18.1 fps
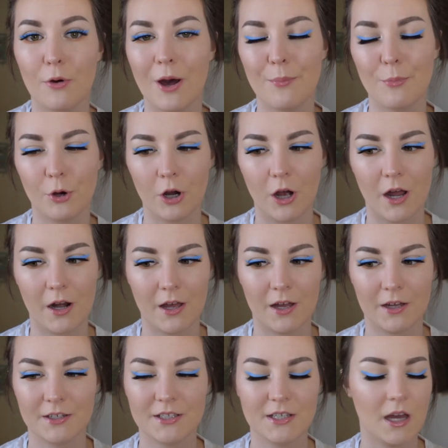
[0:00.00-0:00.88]

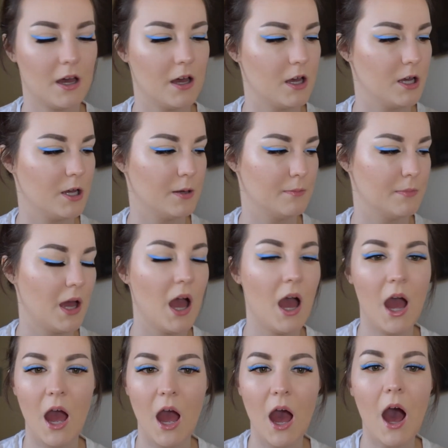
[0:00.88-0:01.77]
product,
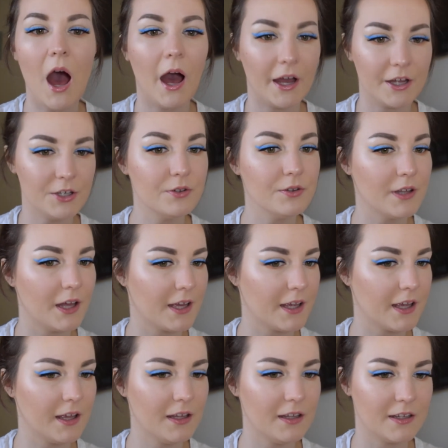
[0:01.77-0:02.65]
I do
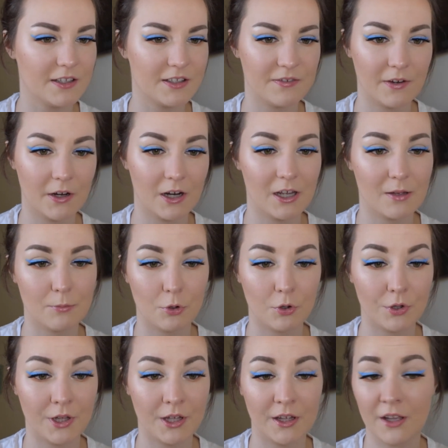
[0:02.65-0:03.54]
like it. It's very
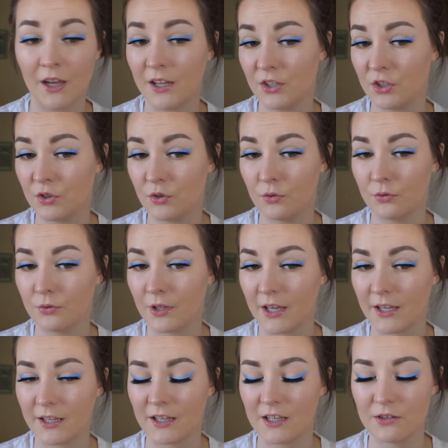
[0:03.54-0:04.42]
emollient. I do
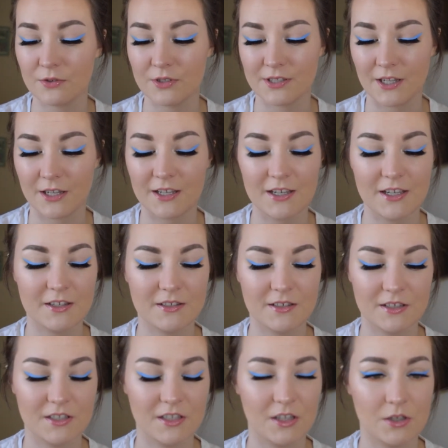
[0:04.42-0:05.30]
like it. It was like
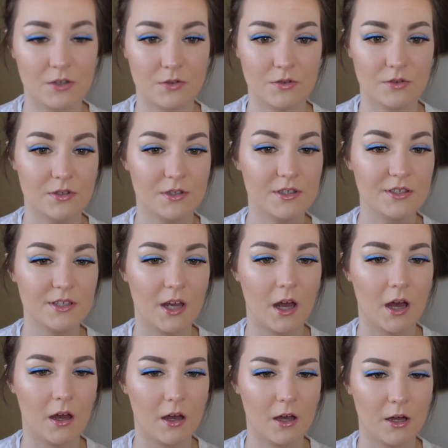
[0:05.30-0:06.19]
easy to use.
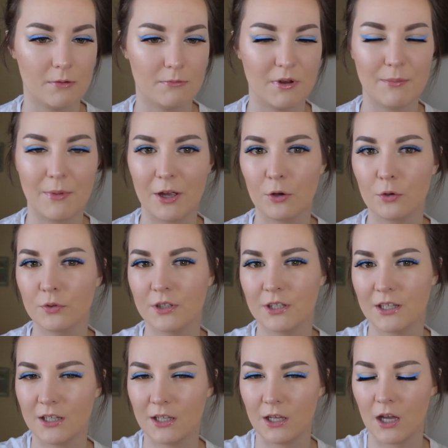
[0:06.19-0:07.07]
My
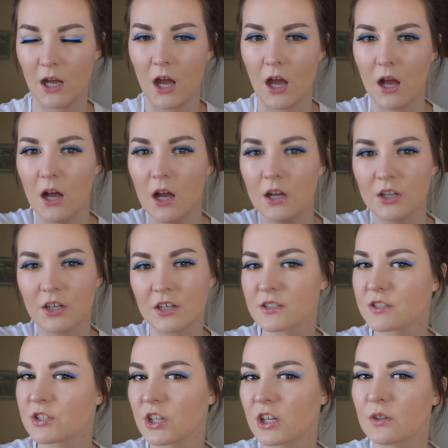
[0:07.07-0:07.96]
only
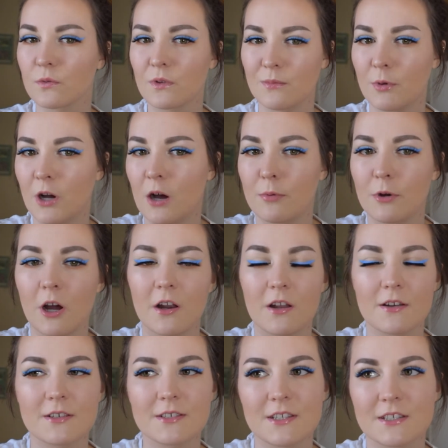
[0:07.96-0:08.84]
concern with brow
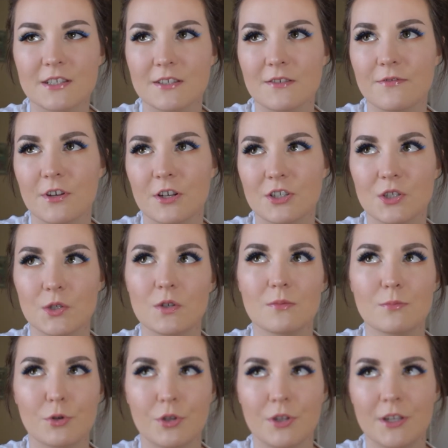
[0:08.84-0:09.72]
products is if they're too
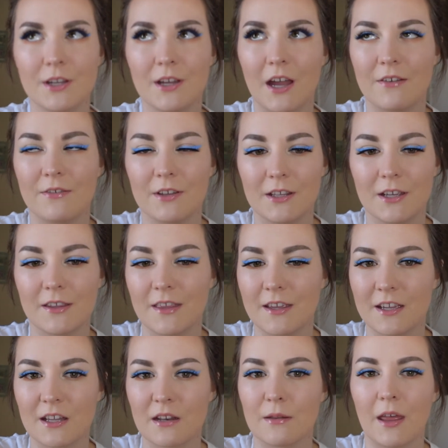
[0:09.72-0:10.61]
emollient, I feel like
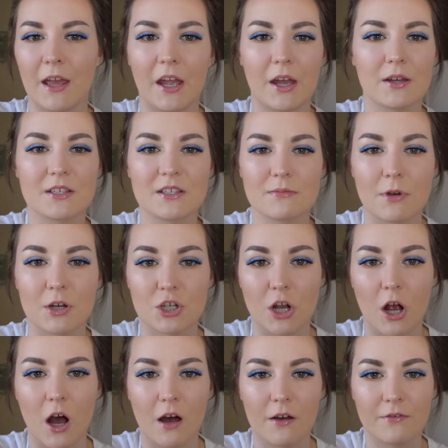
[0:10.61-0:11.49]
they can like smudge
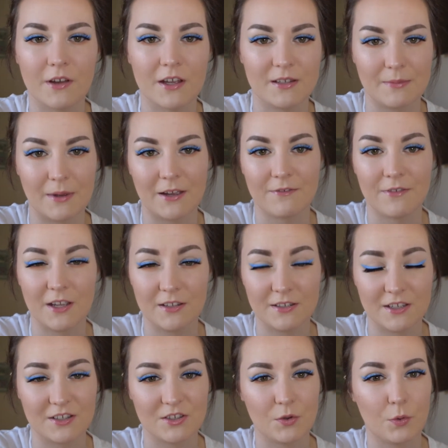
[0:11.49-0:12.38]
off as my face
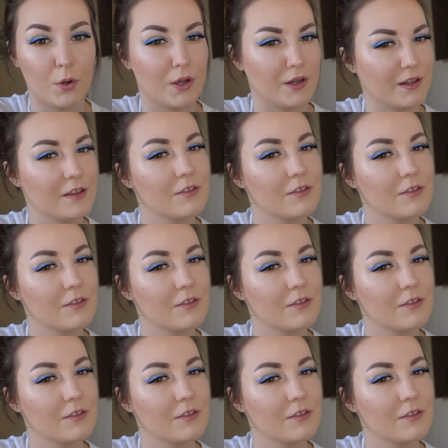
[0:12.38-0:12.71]
gets oily